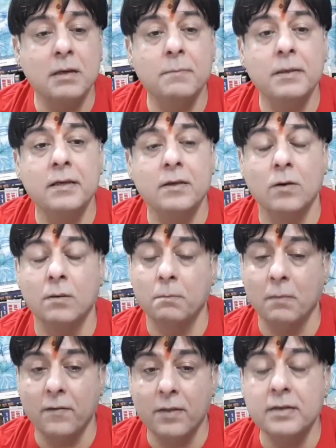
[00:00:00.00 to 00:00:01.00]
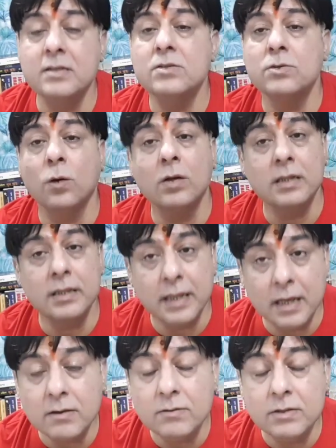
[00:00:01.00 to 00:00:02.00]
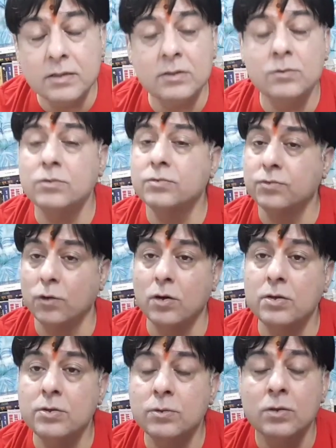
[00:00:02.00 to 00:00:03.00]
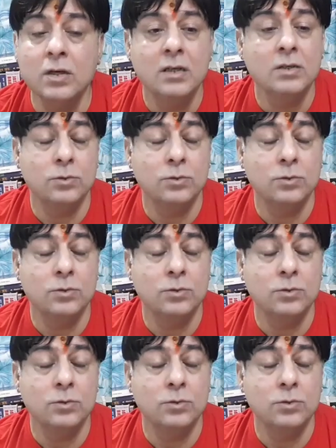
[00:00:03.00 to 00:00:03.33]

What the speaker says: maybe your mother is not there with you, for you.